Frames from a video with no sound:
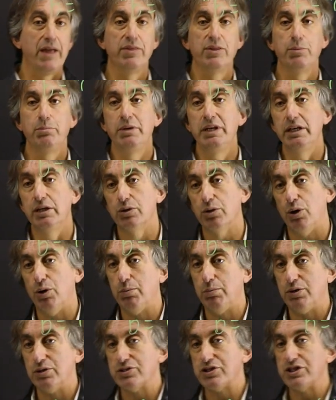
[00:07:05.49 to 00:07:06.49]
and the B
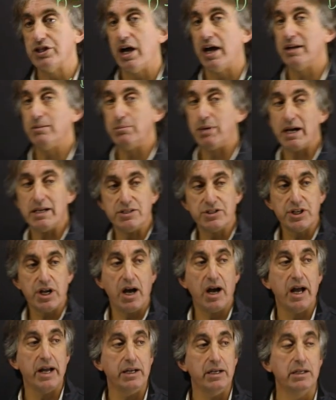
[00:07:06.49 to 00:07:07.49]
global side by
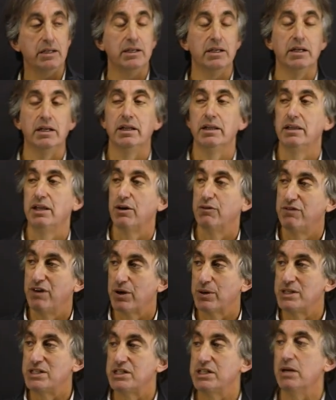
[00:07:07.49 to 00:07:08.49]
side, they're
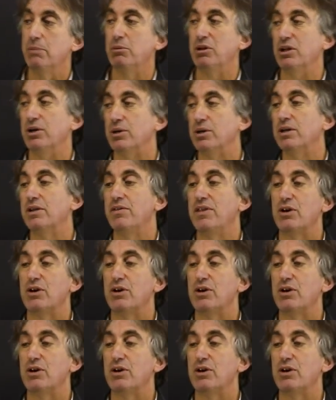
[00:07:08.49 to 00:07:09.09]
very similar.